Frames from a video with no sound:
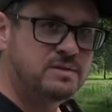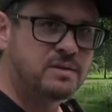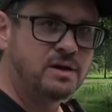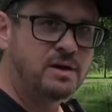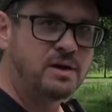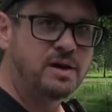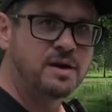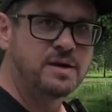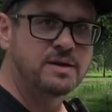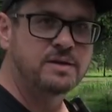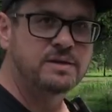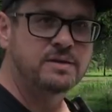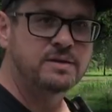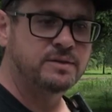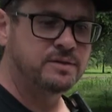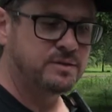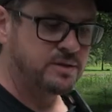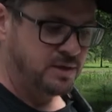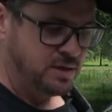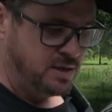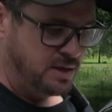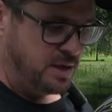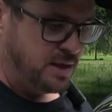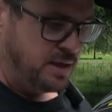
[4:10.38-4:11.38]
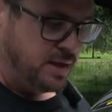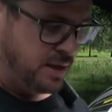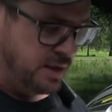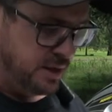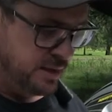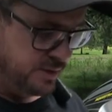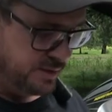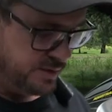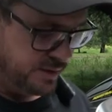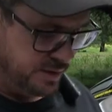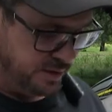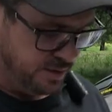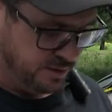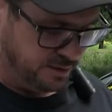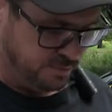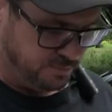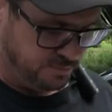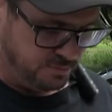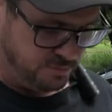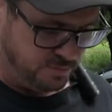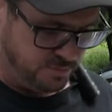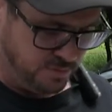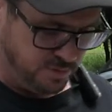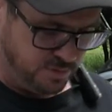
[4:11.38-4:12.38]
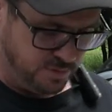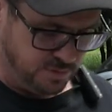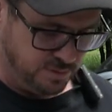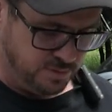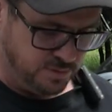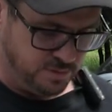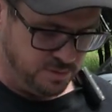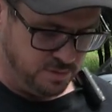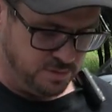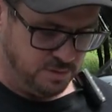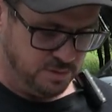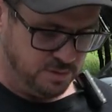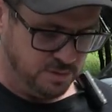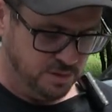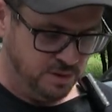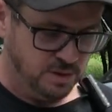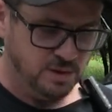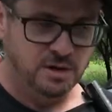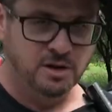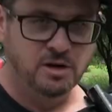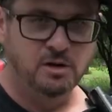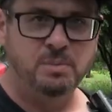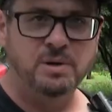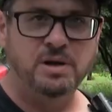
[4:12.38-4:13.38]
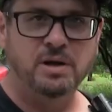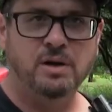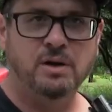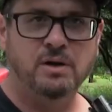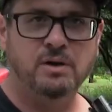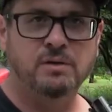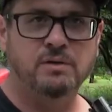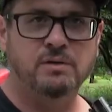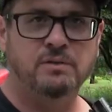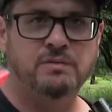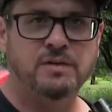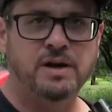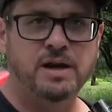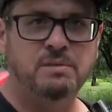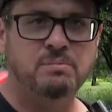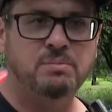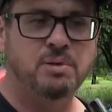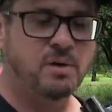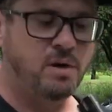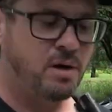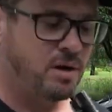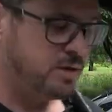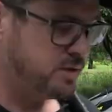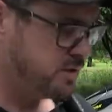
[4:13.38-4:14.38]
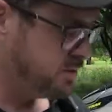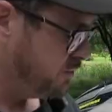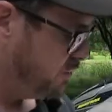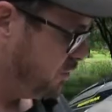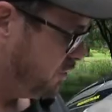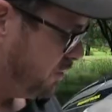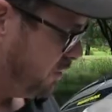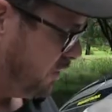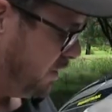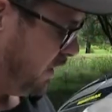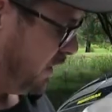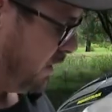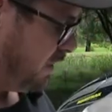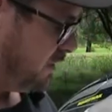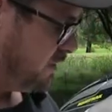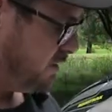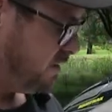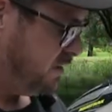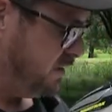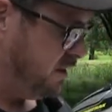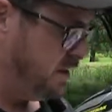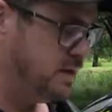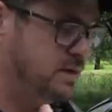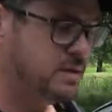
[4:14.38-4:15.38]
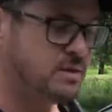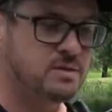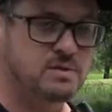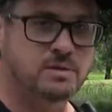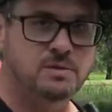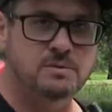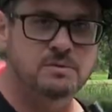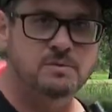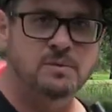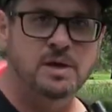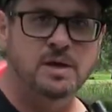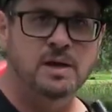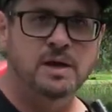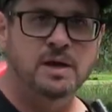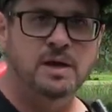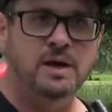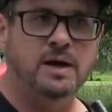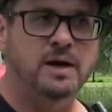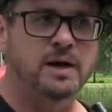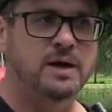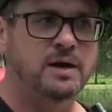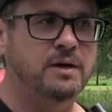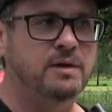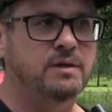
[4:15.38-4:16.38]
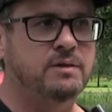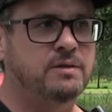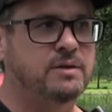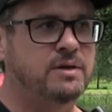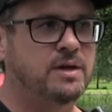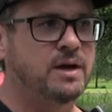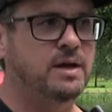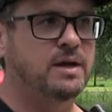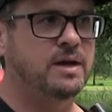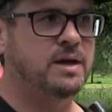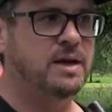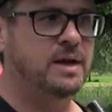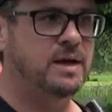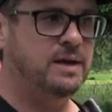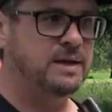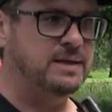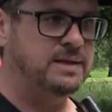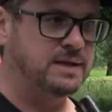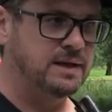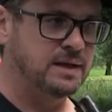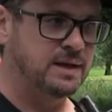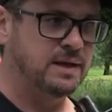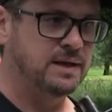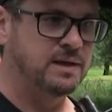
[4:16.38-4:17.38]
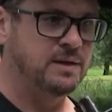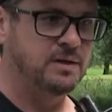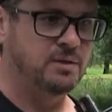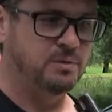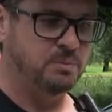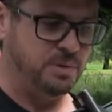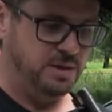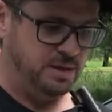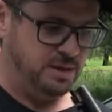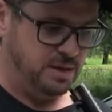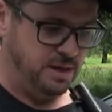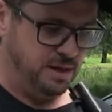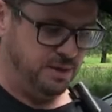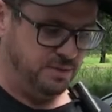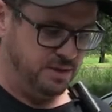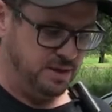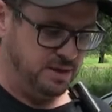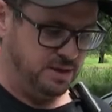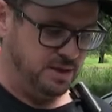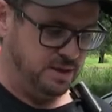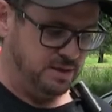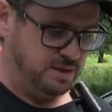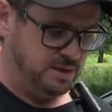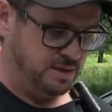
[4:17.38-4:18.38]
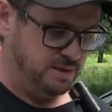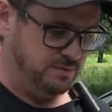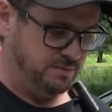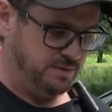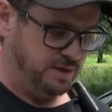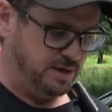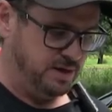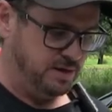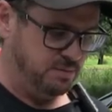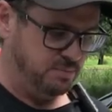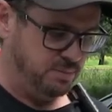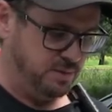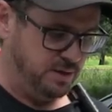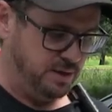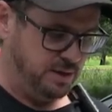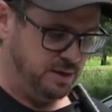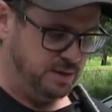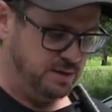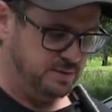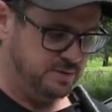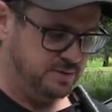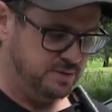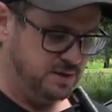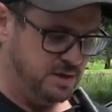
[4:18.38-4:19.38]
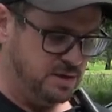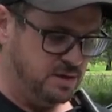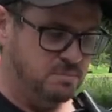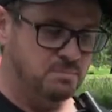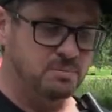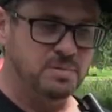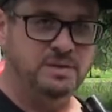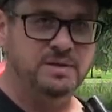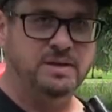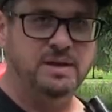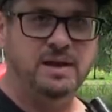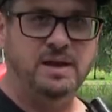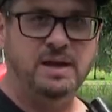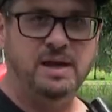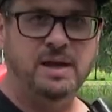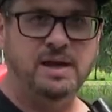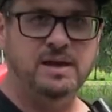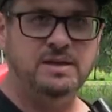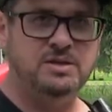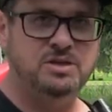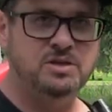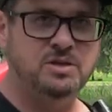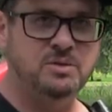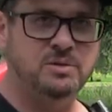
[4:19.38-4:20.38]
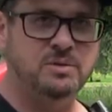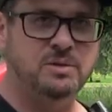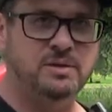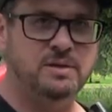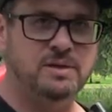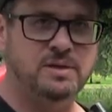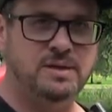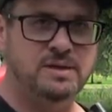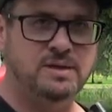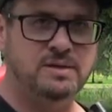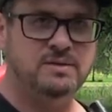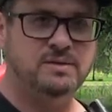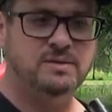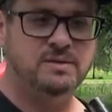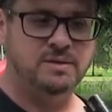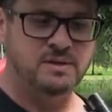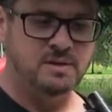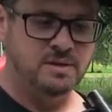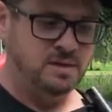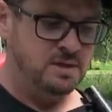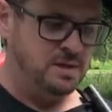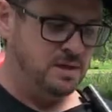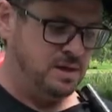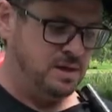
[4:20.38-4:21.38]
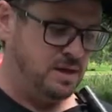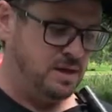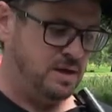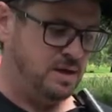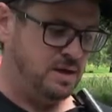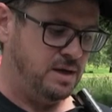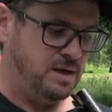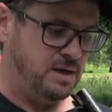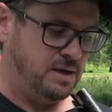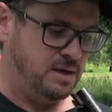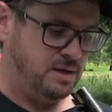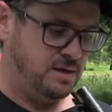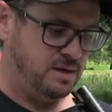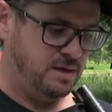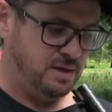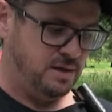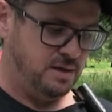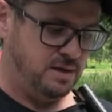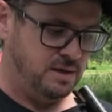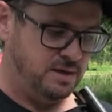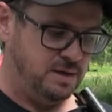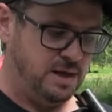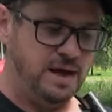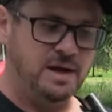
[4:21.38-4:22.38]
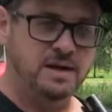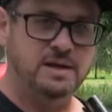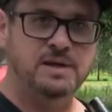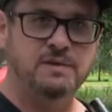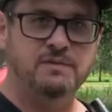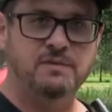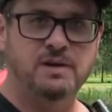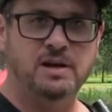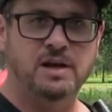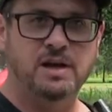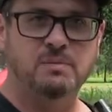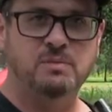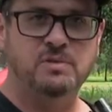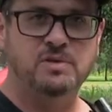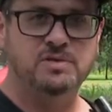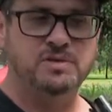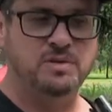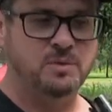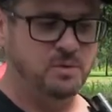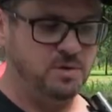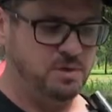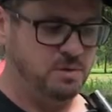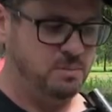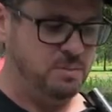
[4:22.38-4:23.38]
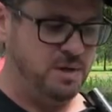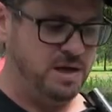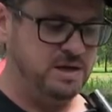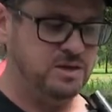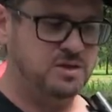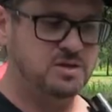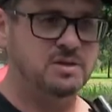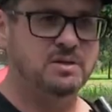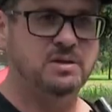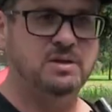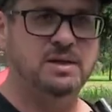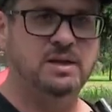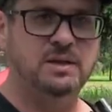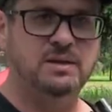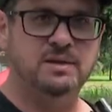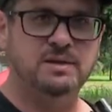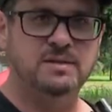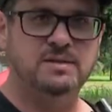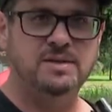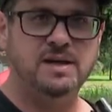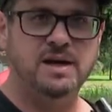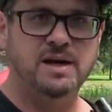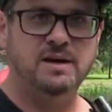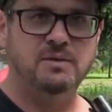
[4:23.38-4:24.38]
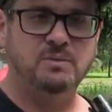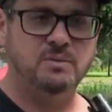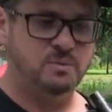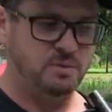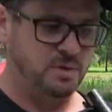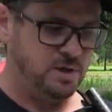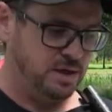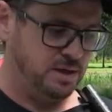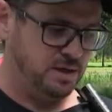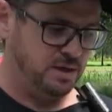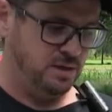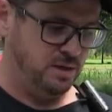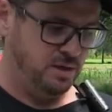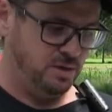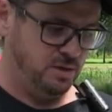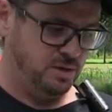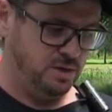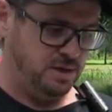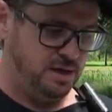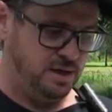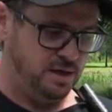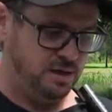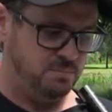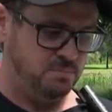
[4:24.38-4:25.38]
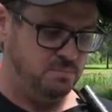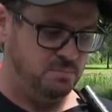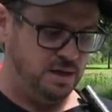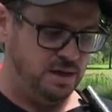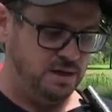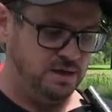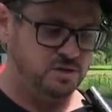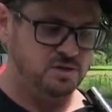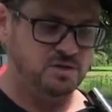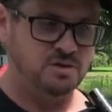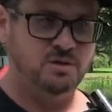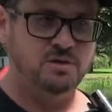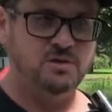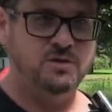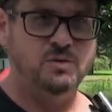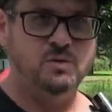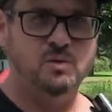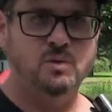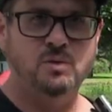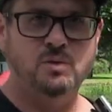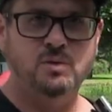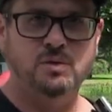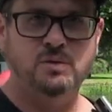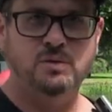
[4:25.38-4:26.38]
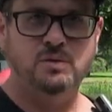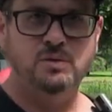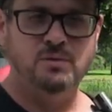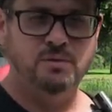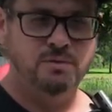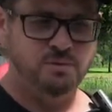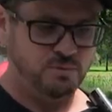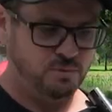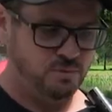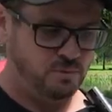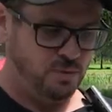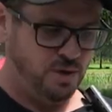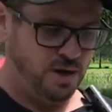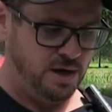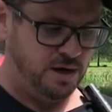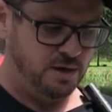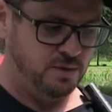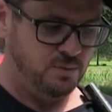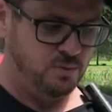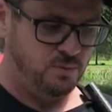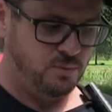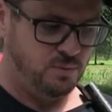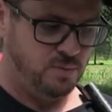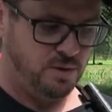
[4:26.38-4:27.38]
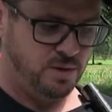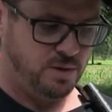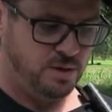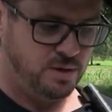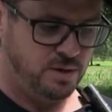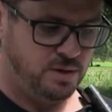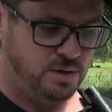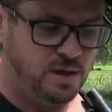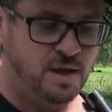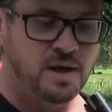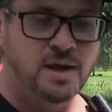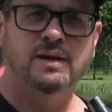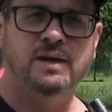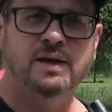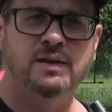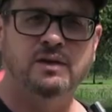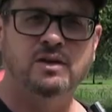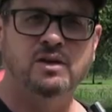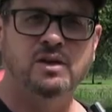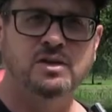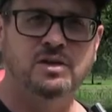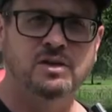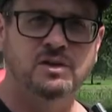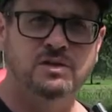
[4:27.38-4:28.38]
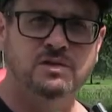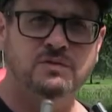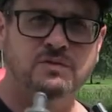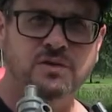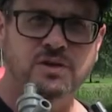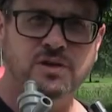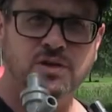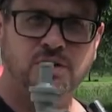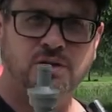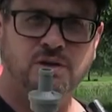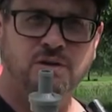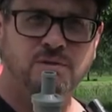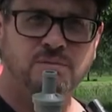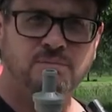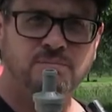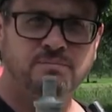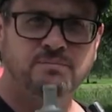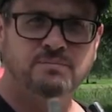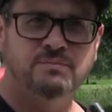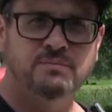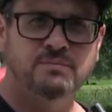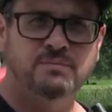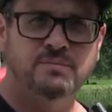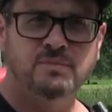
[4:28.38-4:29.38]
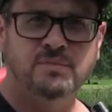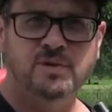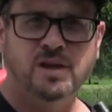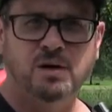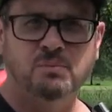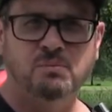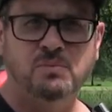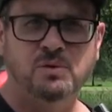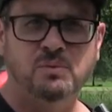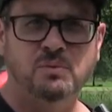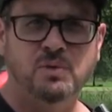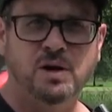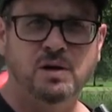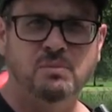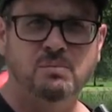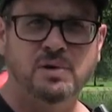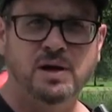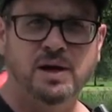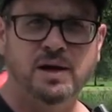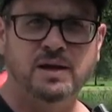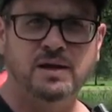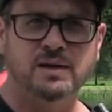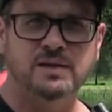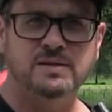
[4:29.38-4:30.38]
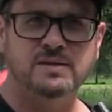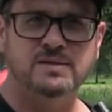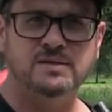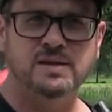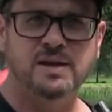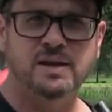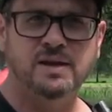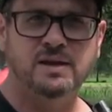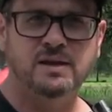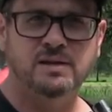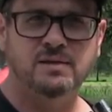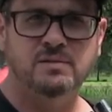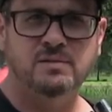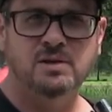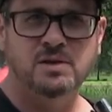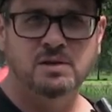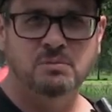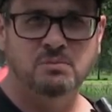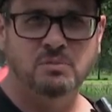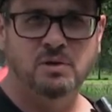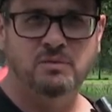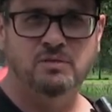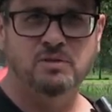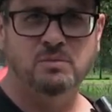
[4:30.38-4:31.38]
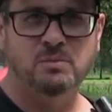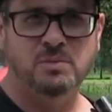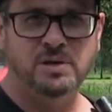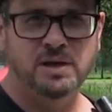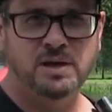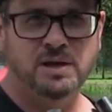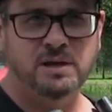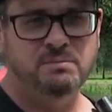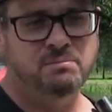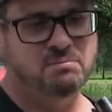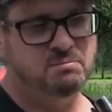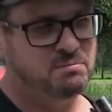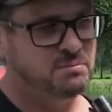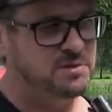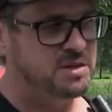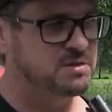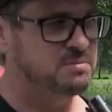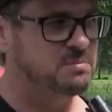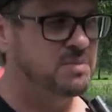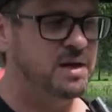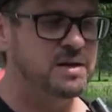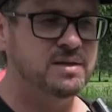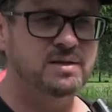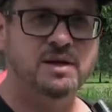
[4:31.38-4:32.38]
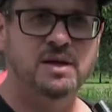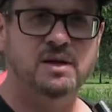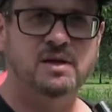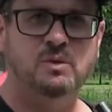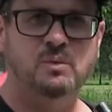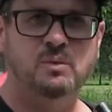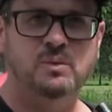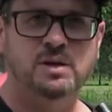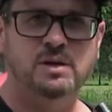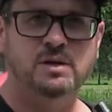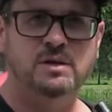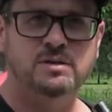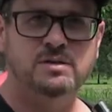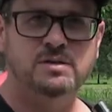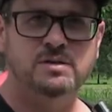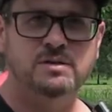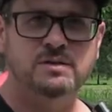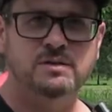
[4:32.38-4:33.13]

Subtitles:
these Hondas is they're a little bit harder to find parts for than like a Sea-Doo. You got to kind of dig a little bit. I think I did find a place, but they had two of these and they had a different number. So I want to make sure and get this out where I could look at it and make sure and order the right one. Now, the good news for you, I'll be right back in a second. But for me, this might take a week or